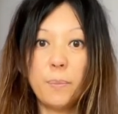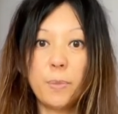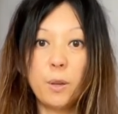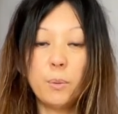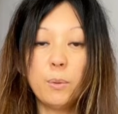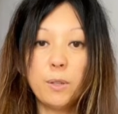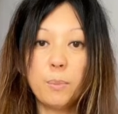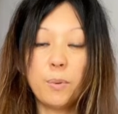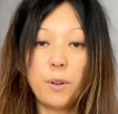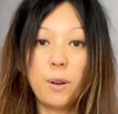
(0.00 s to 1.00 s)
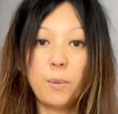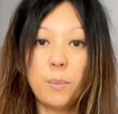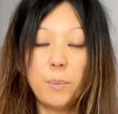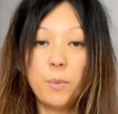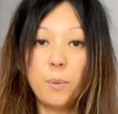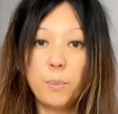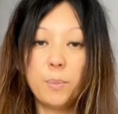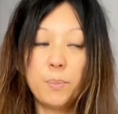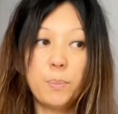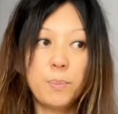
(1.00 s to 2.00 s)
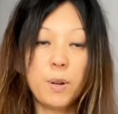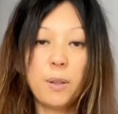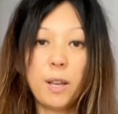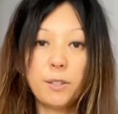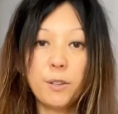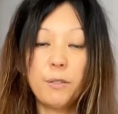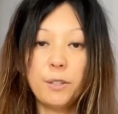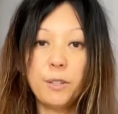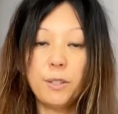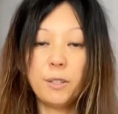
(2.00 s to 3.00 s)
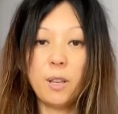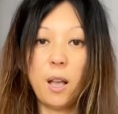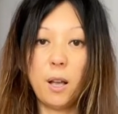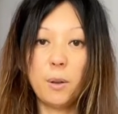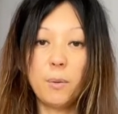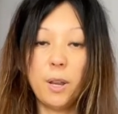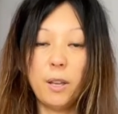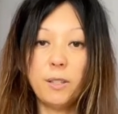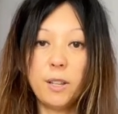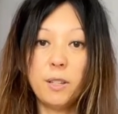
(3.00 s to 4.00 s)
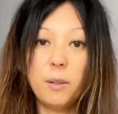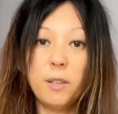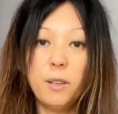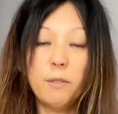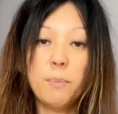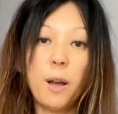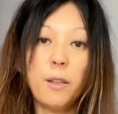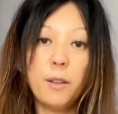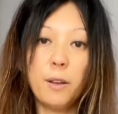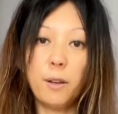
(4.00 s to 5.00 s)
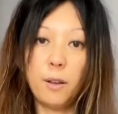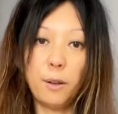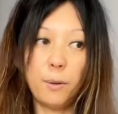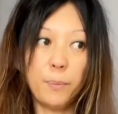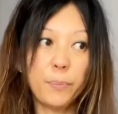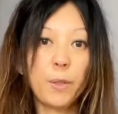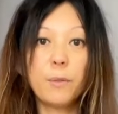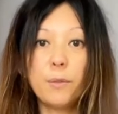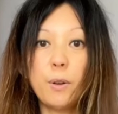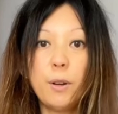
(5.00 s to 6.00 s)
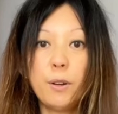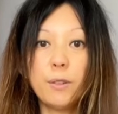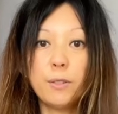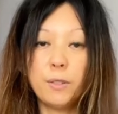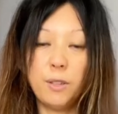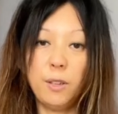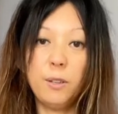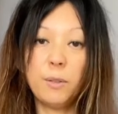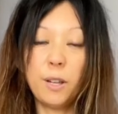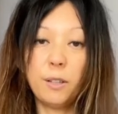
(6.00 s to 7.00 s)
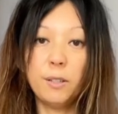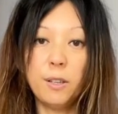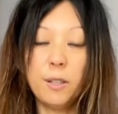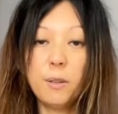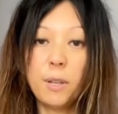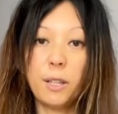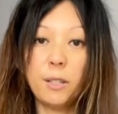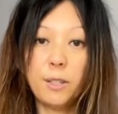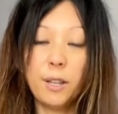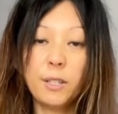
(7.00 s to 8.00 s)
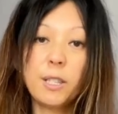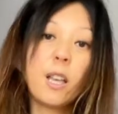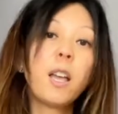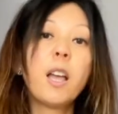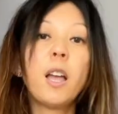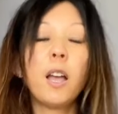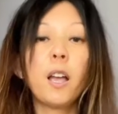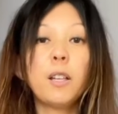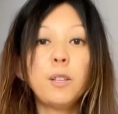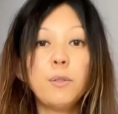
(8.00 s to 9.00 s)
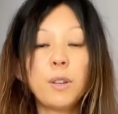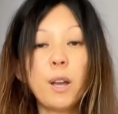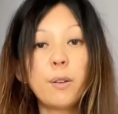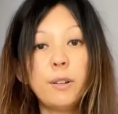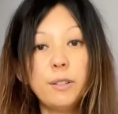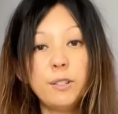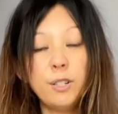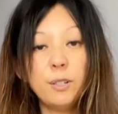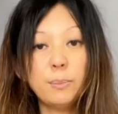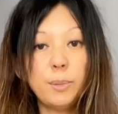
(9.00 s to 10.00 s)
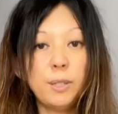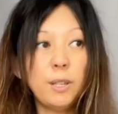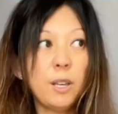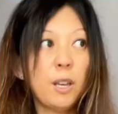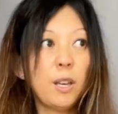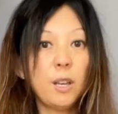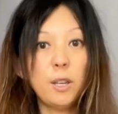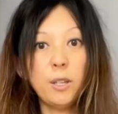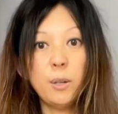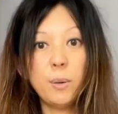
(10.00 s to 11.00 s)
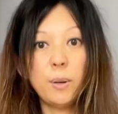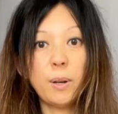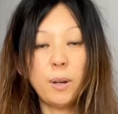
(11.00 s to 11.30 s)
the goods and product services created even by the foreigners in the United States, and you calculate the GNP, you